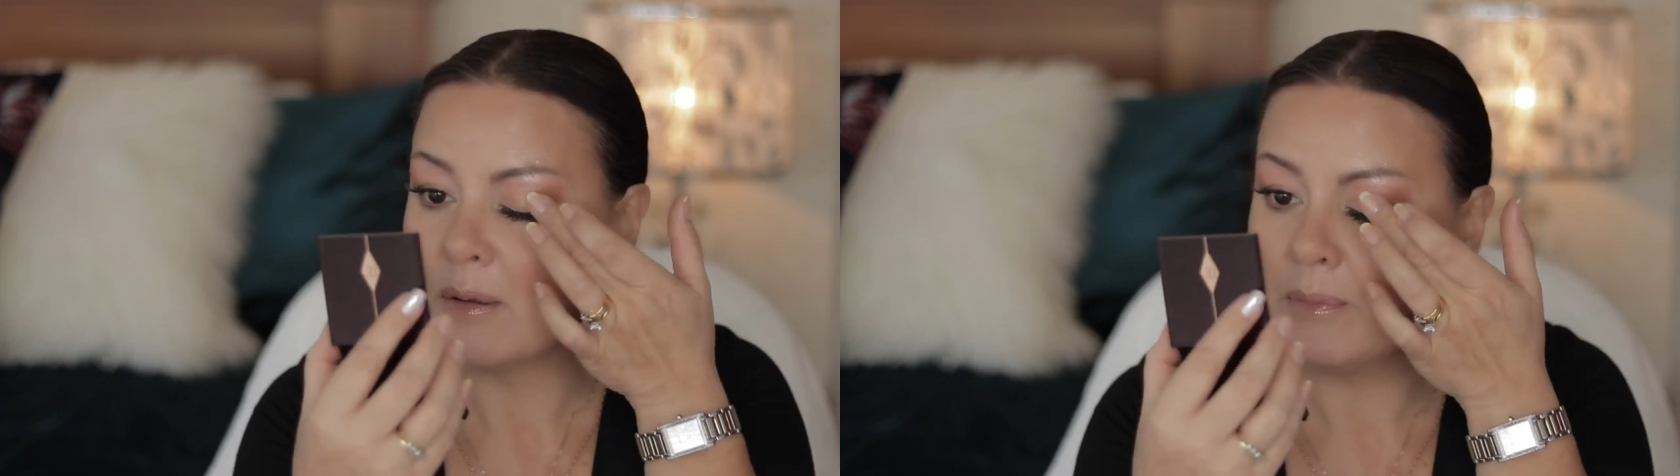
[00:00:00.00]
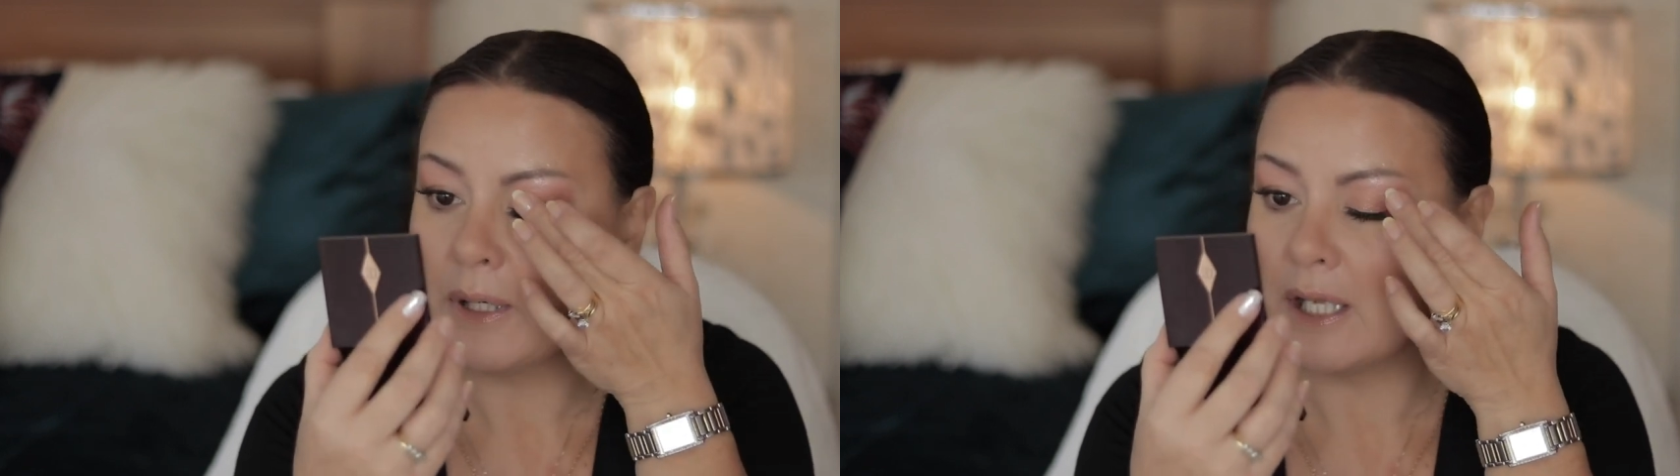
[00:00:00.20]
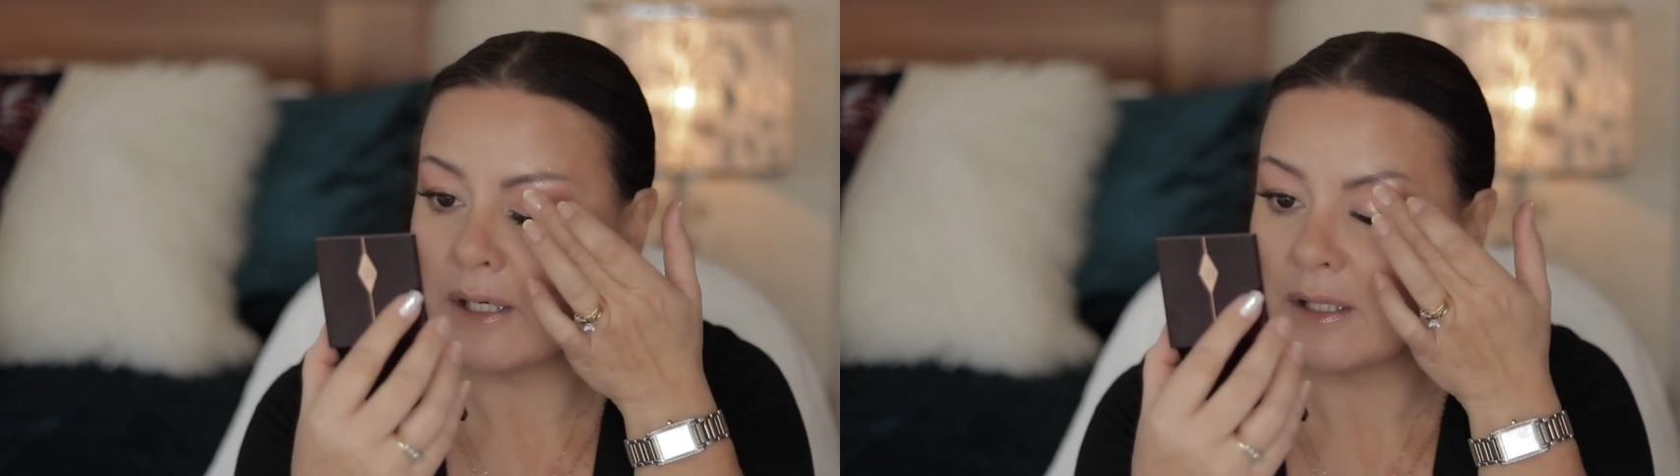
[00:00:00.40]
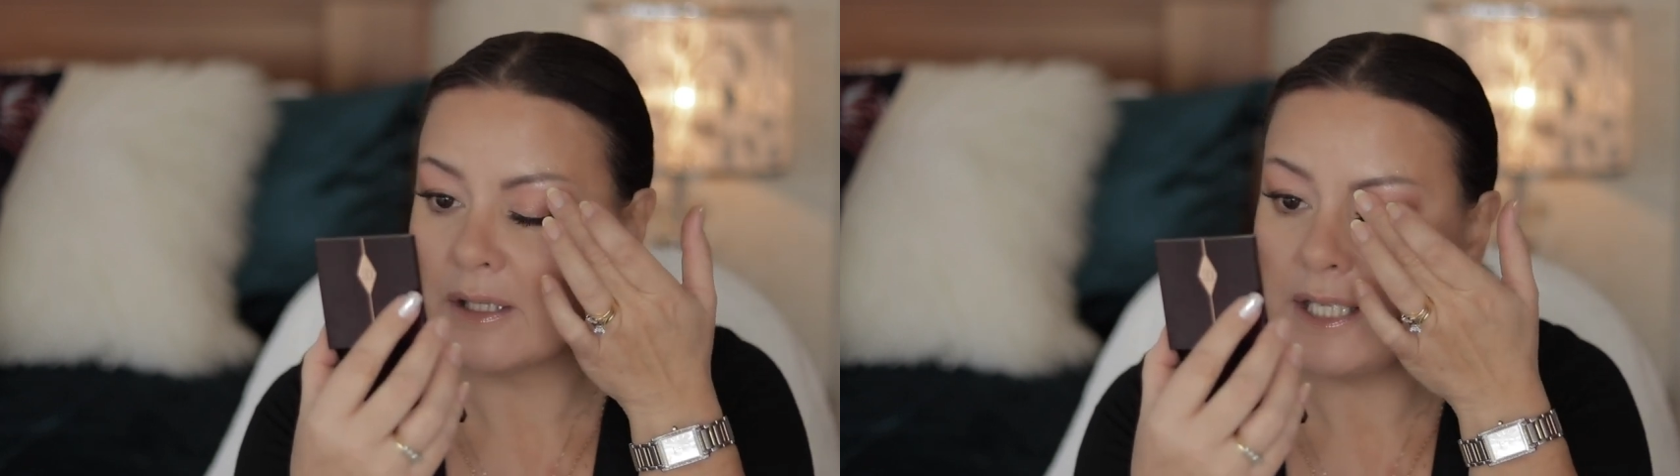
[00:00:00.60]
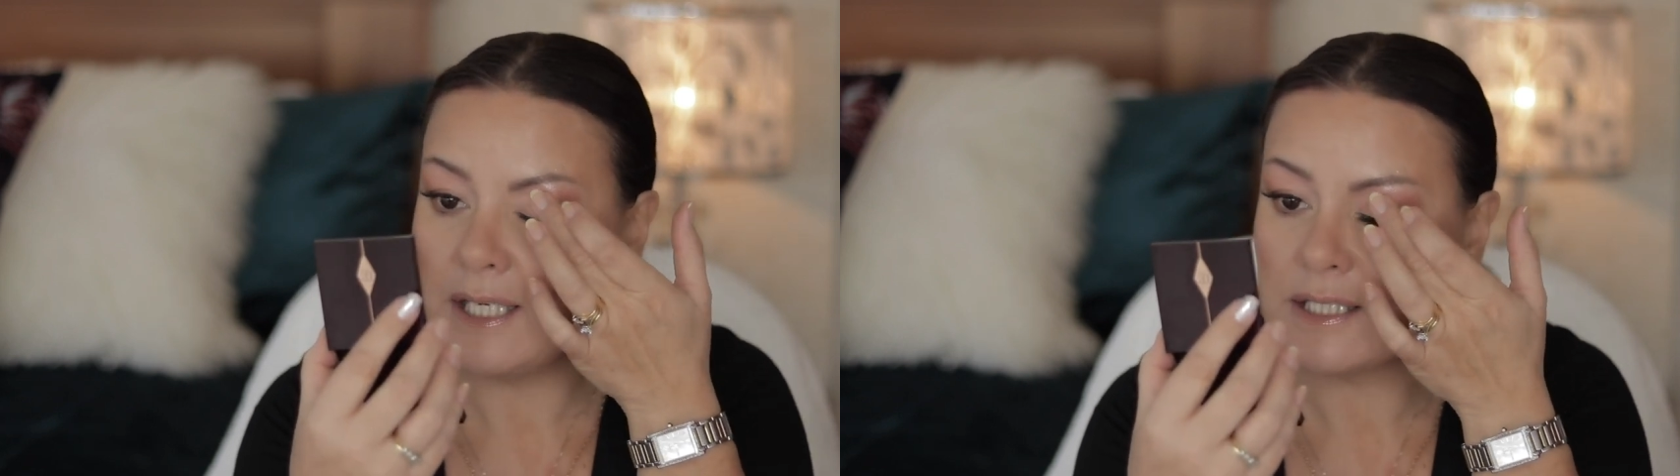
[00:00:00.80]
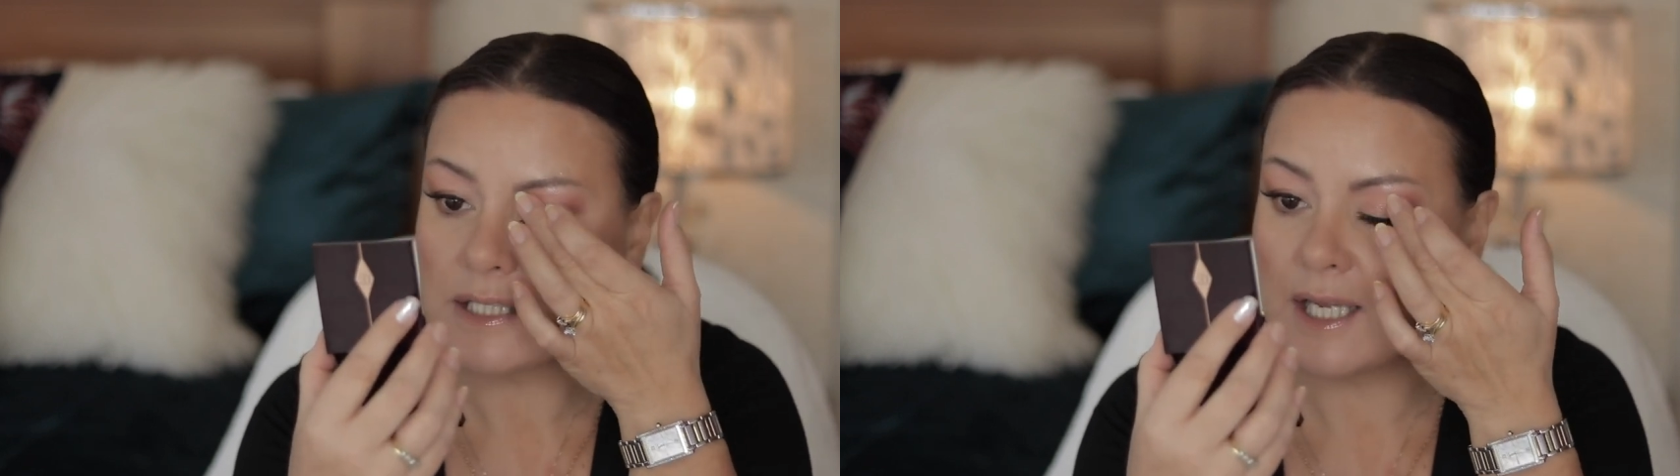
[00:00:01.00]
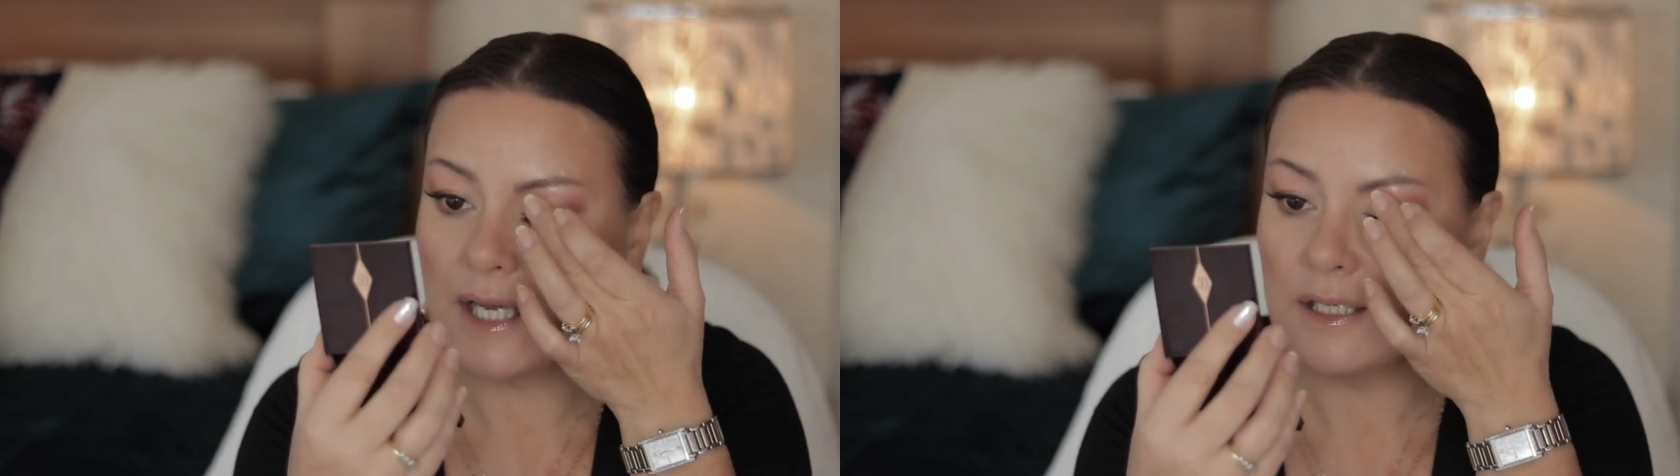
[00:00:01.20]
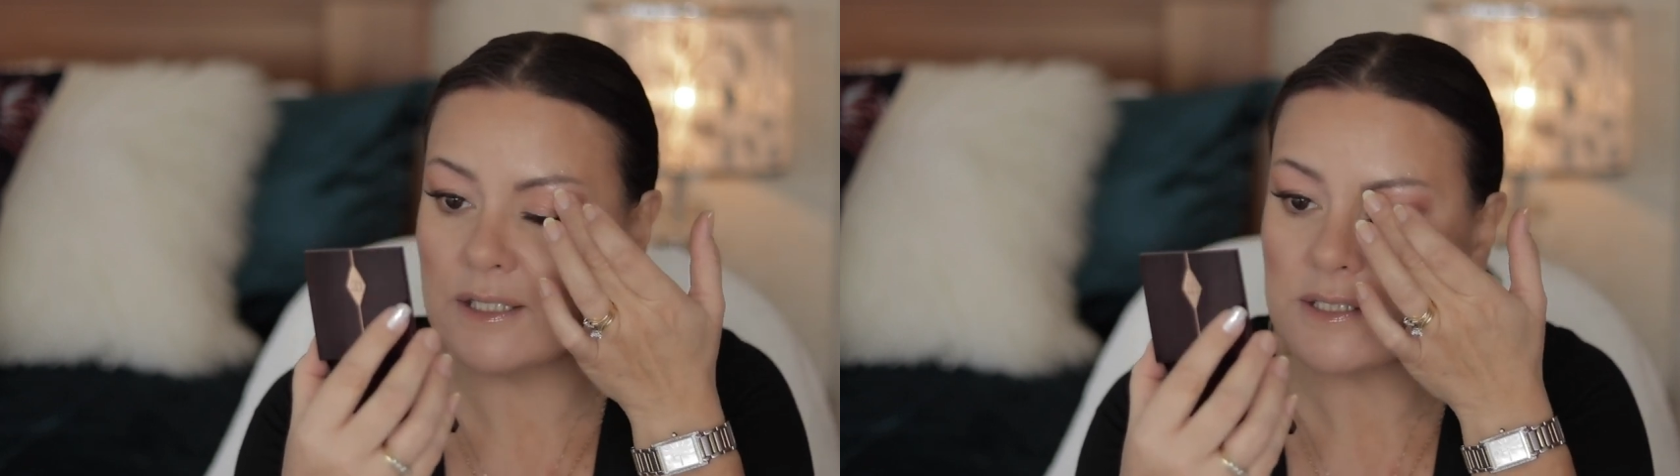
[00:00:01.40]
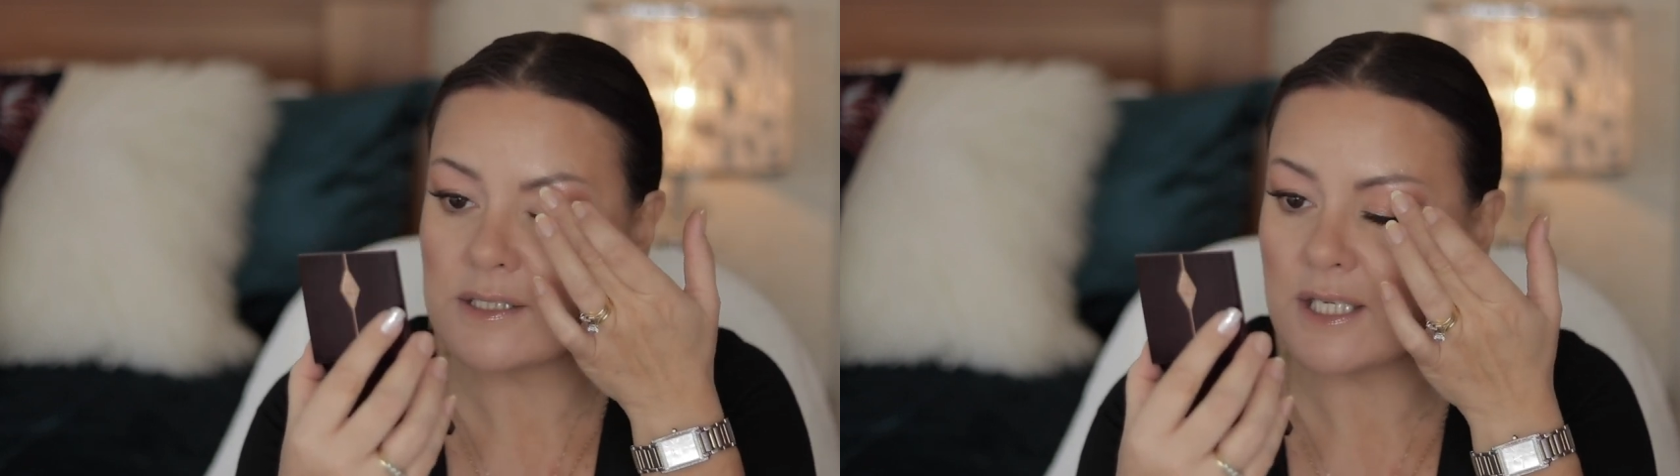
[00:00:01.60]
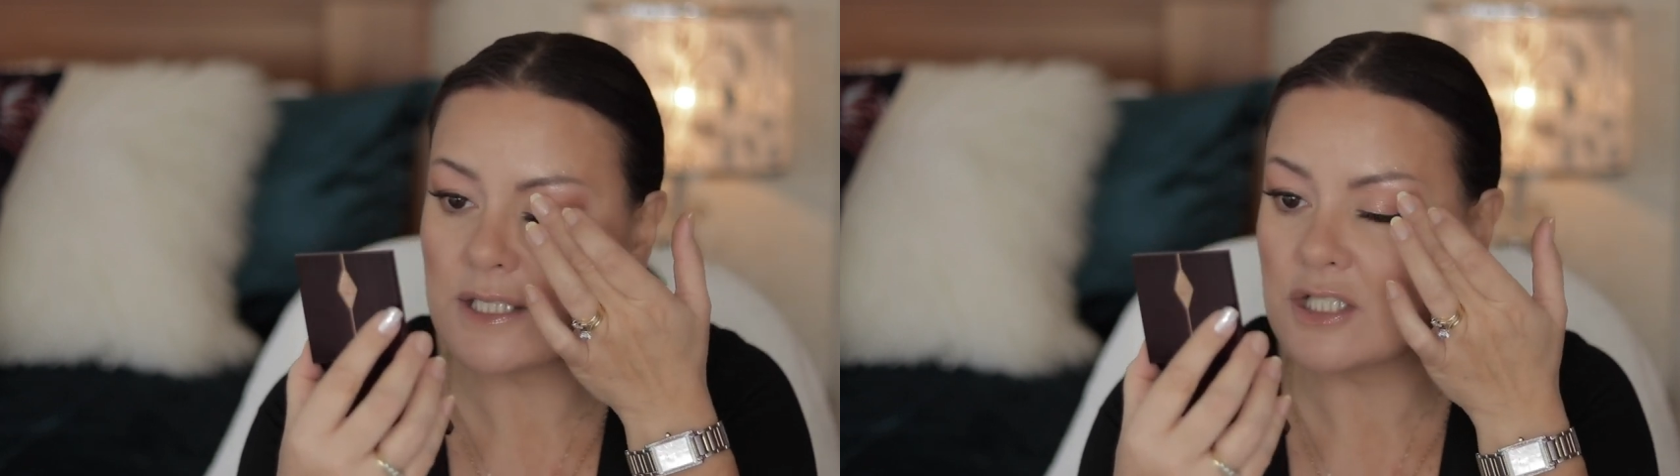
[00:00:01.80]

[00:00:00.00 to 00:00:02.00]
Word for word: But these colours are